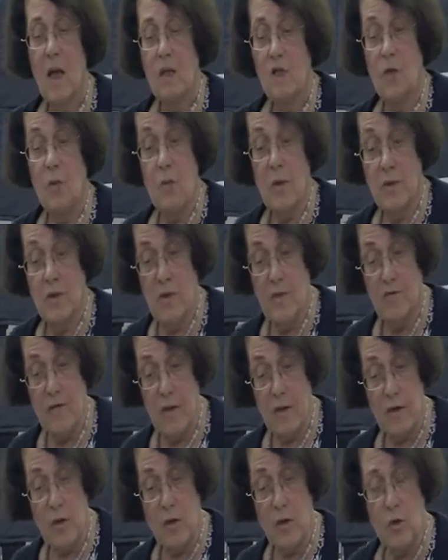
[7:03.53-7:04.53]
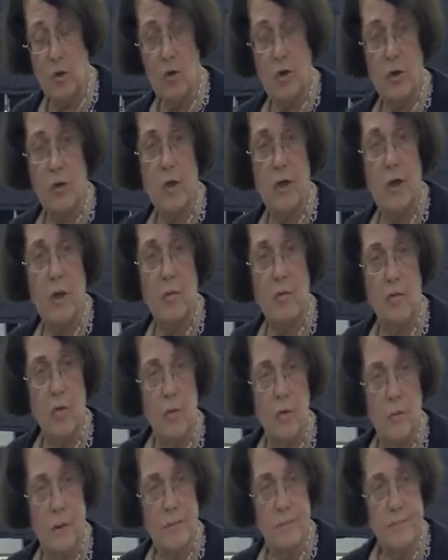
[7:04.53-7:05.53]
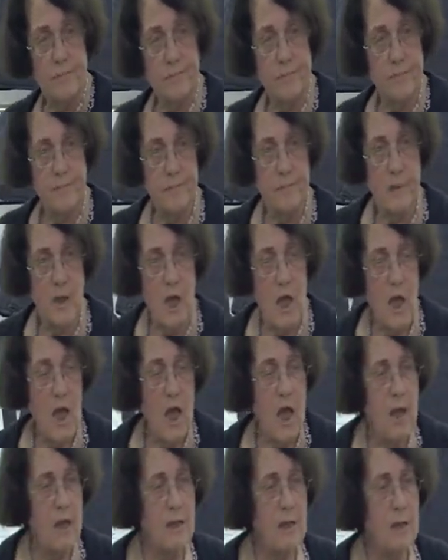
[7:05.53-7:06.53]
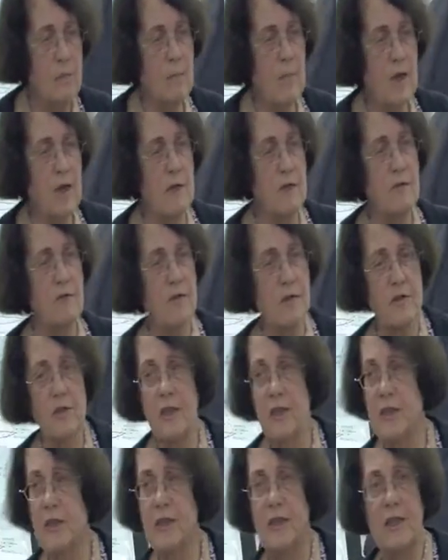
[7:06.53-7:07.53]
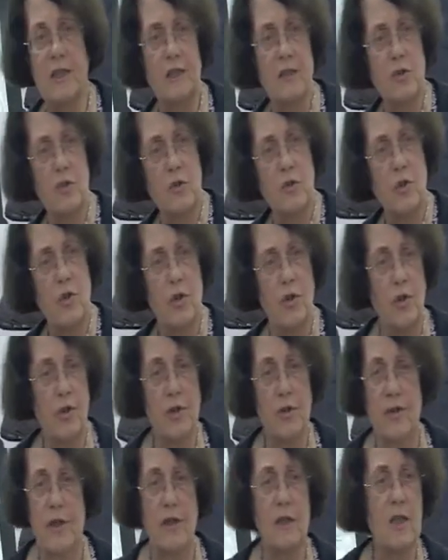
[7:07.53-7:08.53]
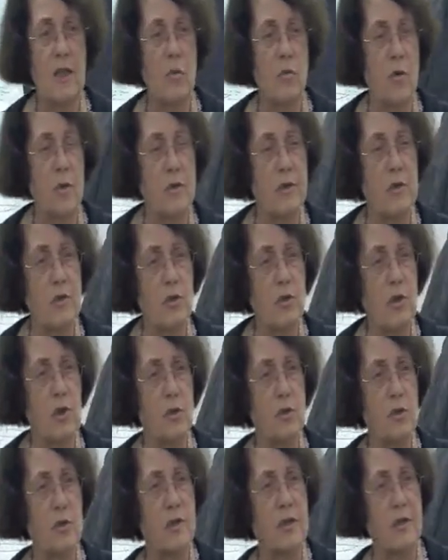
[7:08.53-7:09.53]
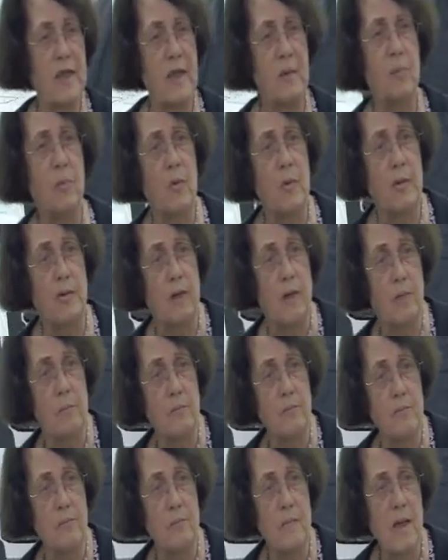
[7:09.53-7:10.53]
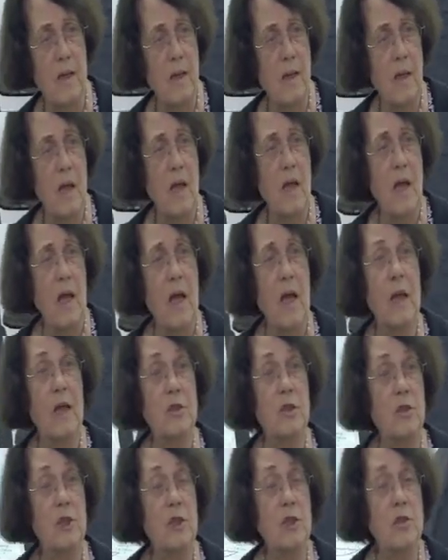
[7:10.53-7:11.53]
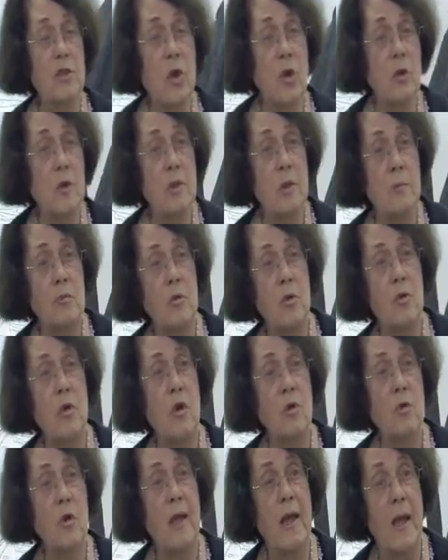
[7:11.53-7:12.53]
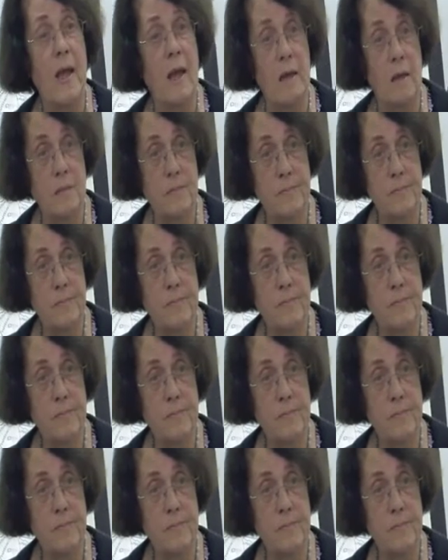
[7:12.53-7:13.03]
She was a very good-looking woman, and he made it very clear to her that he wanted her to sleep with him. And she told him to go to hell.